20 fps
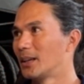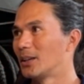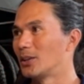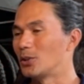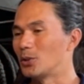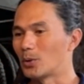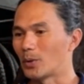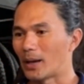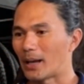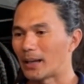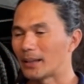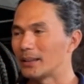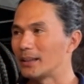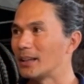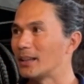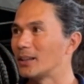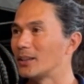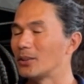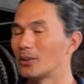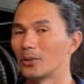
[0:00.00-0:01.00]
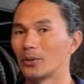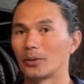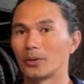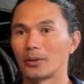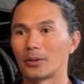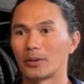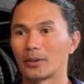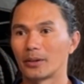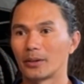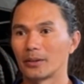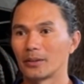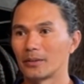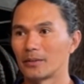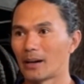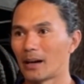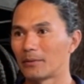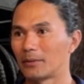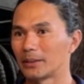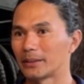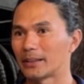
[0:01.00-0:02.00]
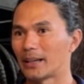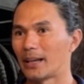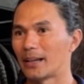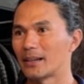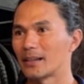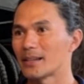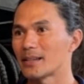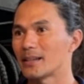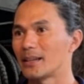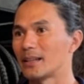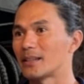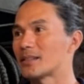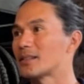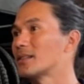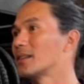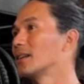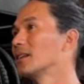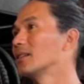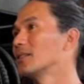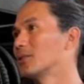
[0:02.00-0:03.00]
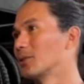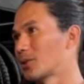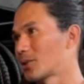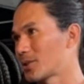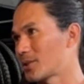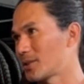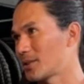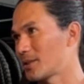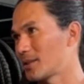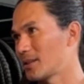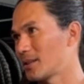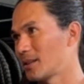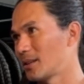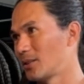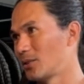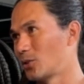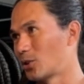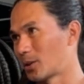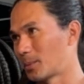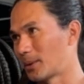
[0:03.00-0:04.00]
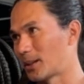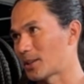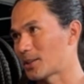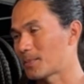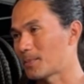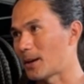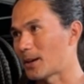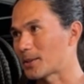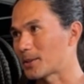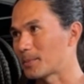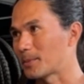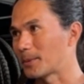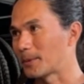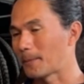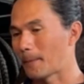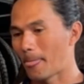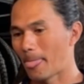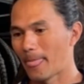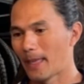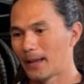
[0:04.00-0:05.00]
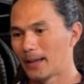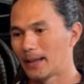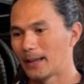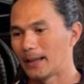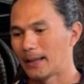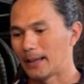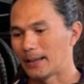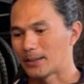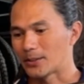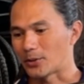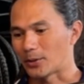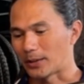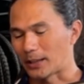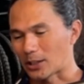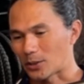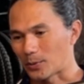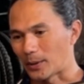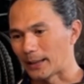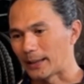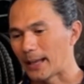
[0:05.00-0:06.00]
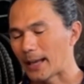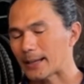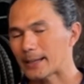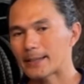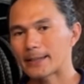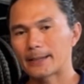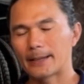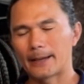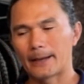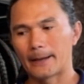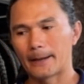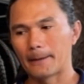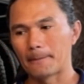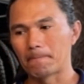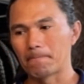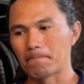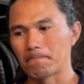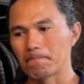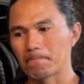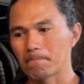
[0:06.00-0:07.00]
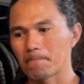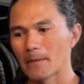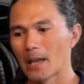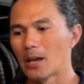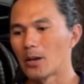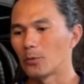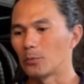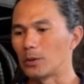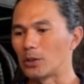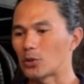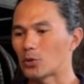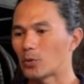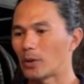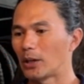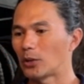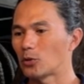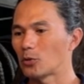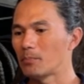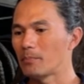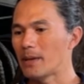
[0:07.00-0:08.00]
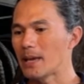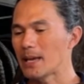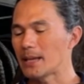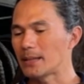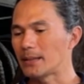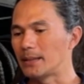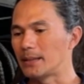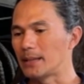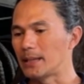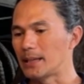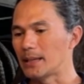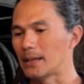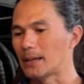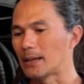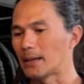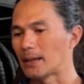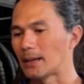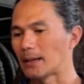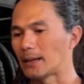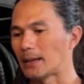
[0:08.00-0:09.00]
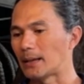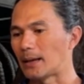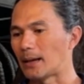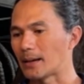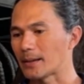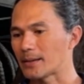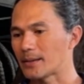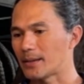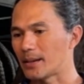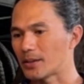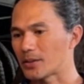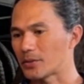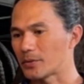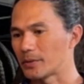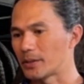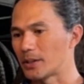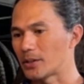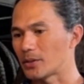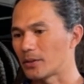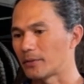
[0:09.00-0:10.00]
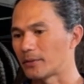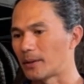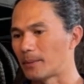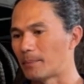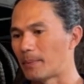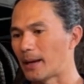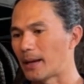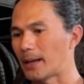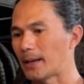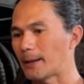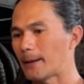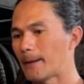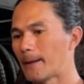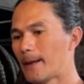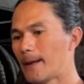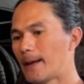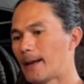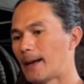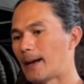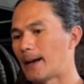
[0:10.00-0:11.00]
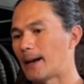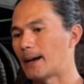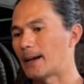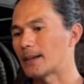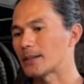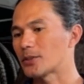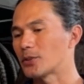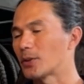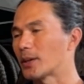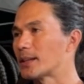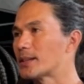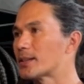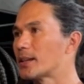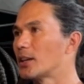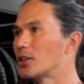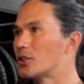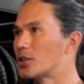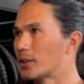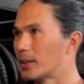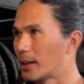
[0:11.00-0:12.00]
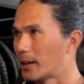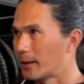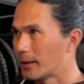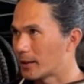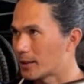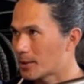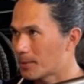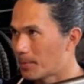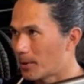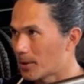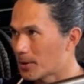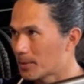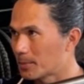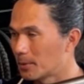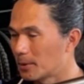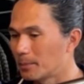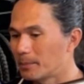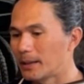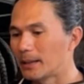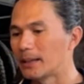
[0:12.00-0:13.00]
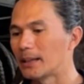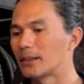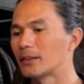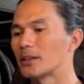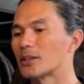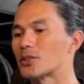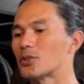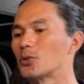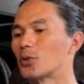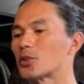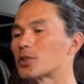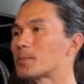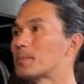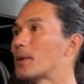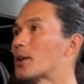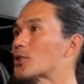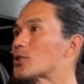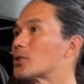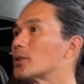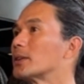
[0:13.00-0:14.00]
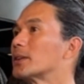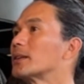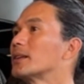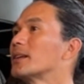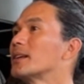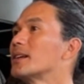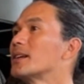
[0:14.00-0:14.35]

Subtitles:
You add in your gravel tires, it still looks normal as possible. So that's one. Next, we try to make the accessories of the bike as you can say generic as possible, meaning there's no special